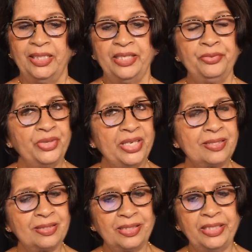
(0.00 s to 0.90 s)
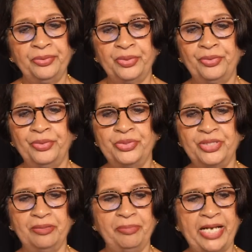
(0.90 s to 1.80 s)
In recently
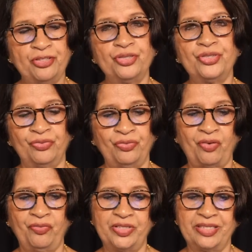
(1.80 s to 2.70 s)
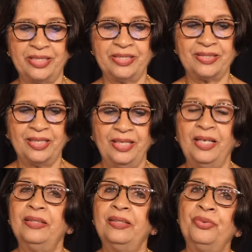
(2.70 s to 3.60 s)
recruited batches of officers,
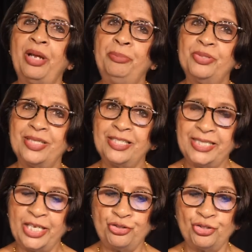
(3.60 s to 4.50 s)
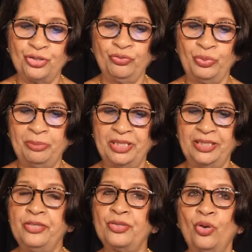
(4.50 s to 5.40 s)
the representation of
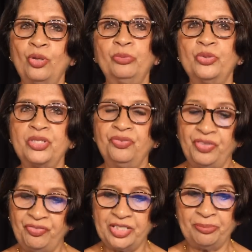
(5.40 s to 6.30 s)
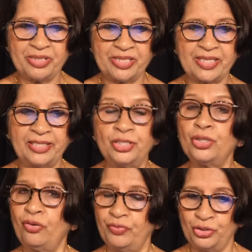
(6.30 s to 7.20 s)
women is almost 50%
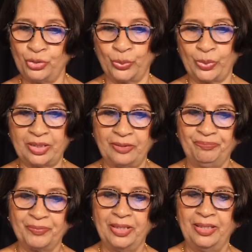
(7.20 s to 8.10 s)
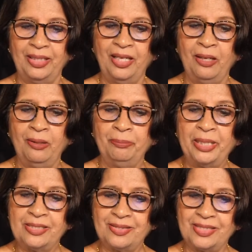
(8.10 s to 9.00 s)
of the total.
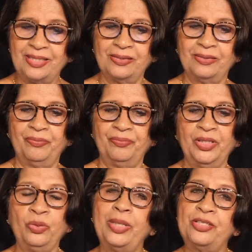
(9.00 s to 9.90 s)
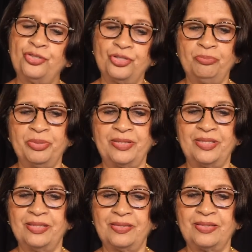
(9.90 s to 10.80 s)
But still, the question
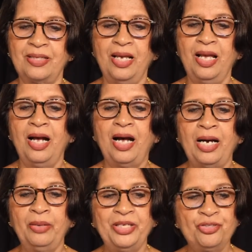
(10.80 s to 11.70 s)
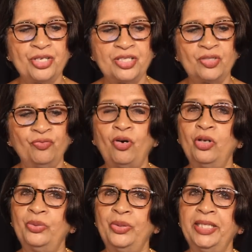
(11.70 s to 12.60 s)
persists, are we just
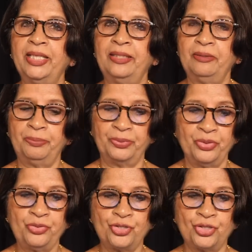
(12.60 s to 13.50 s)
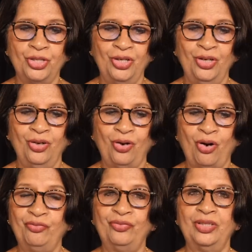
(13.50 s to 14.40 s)
following an approach
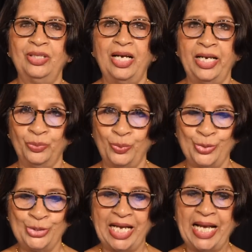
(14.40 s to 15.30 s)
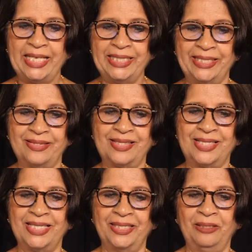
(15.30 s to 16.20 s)
of, I quote, add and
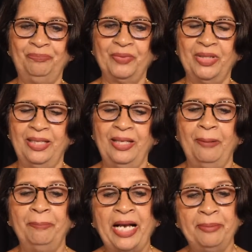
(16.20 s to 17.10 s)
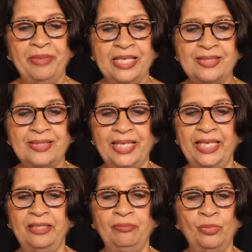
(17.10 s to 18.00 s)
stir, by mixing
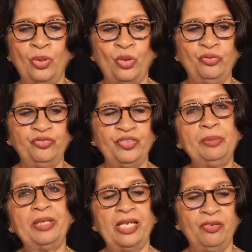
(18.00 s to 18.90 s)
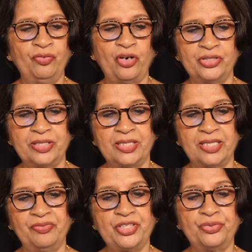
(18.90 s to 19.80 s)
in more female Foreign
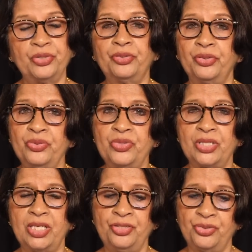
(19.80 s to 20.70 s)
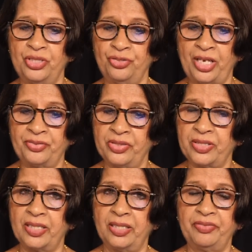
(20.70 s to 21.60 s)
Service recruits into the general
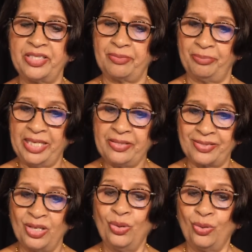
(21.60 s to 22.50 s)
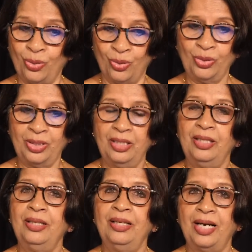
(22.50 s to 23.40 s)
service mix, or
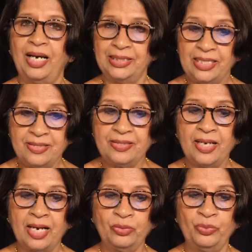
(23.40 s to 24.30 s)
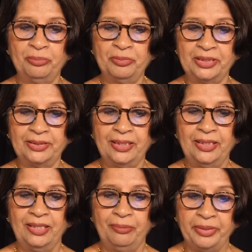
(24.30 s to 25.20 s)
are these young women
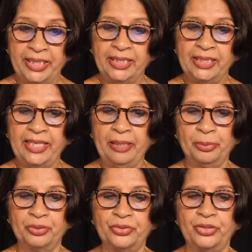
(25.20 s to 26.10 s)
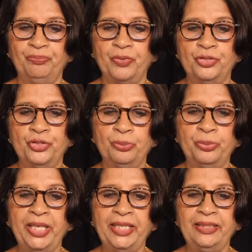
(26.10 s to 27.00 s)
being enabled to
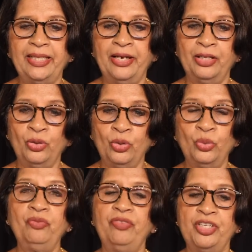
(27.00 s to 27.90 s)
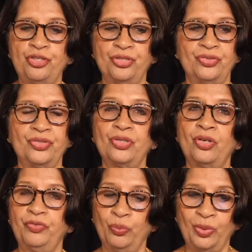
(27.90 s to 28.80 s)
bring their own visions
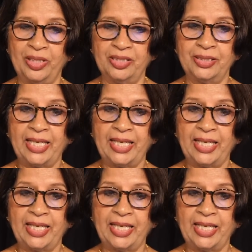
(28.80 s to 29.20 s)
of the world